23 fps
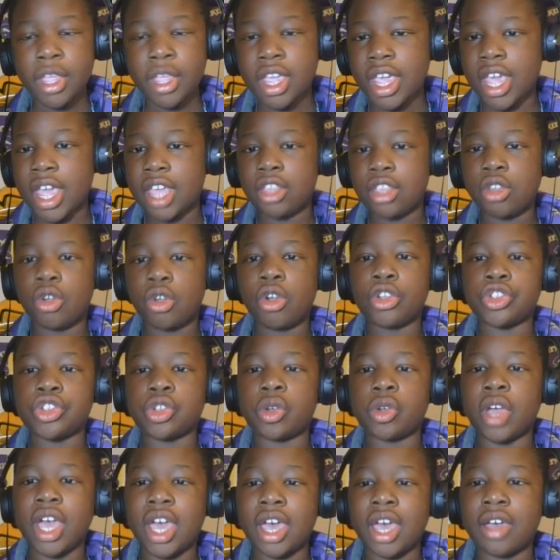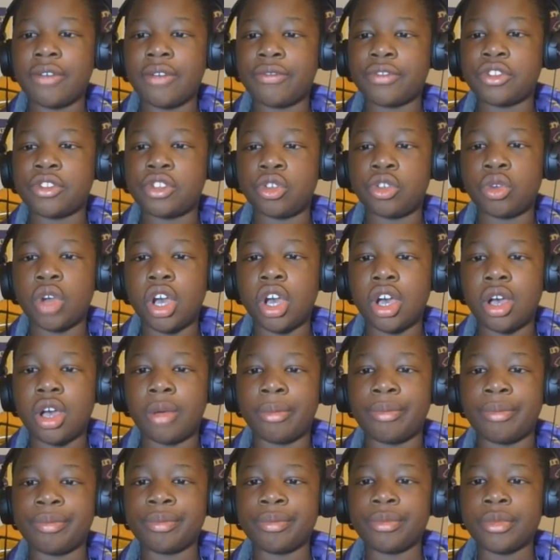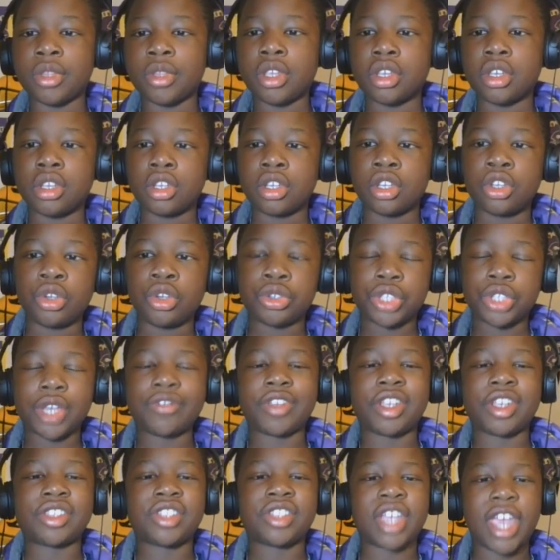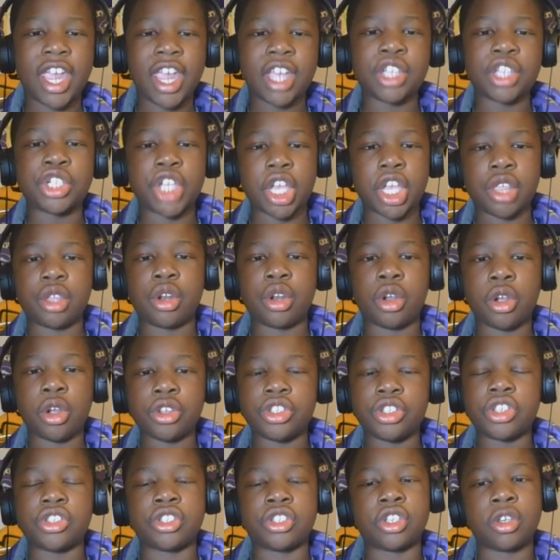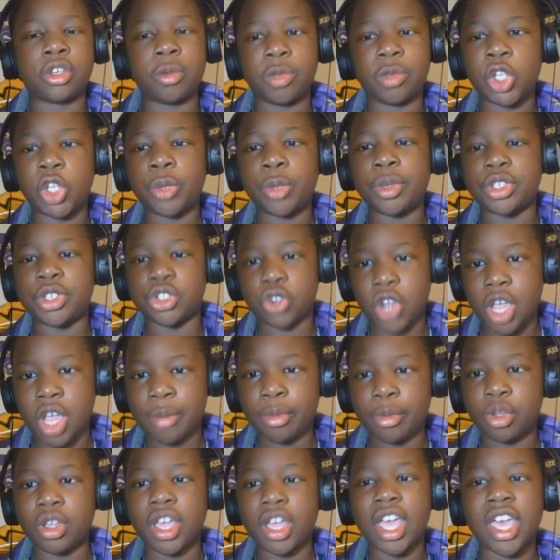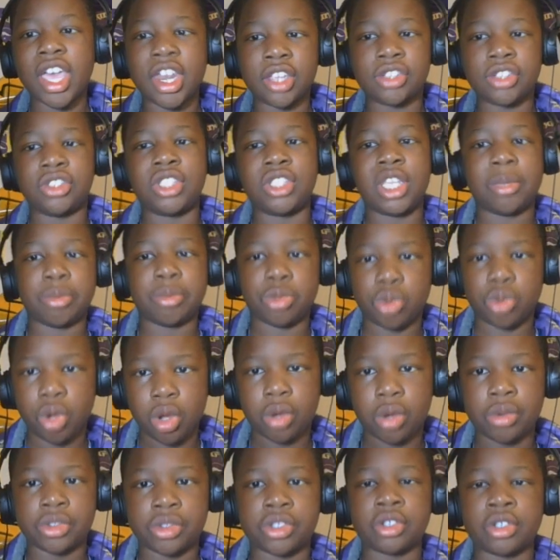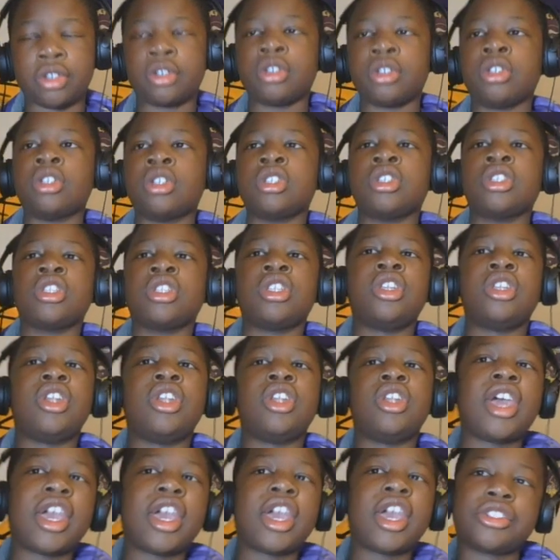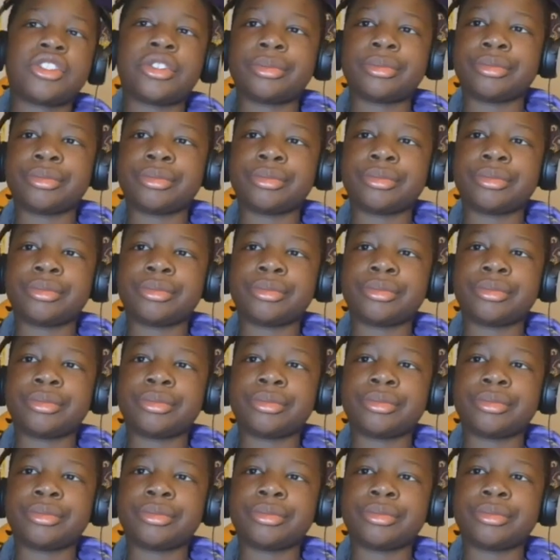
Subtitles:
and you also have to contain Jalen Hurts' QB scramble and his deep throws. Next,